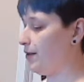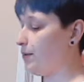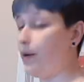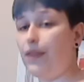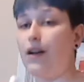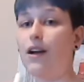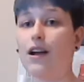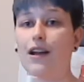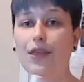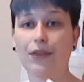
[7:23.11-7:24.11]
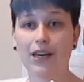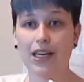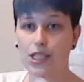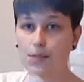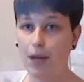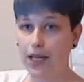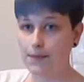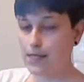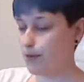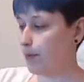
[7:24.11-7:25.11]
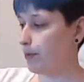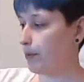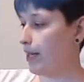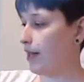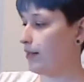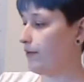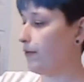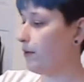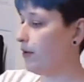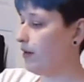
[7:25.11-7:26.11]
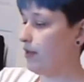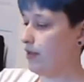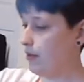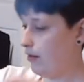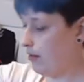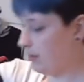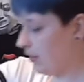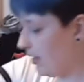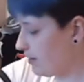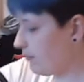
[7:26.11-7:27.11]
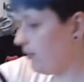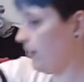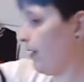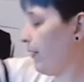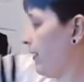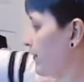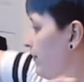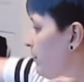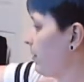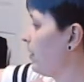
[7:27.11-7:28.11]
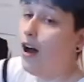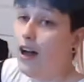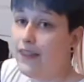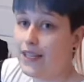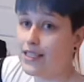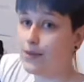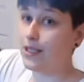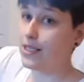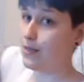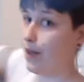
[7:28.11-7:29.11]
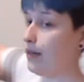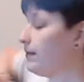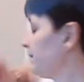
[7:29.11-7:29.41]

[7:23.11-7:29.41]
With our 3-inch pipes, remember we had 4 on the last one, and now we have 4 on this one as well.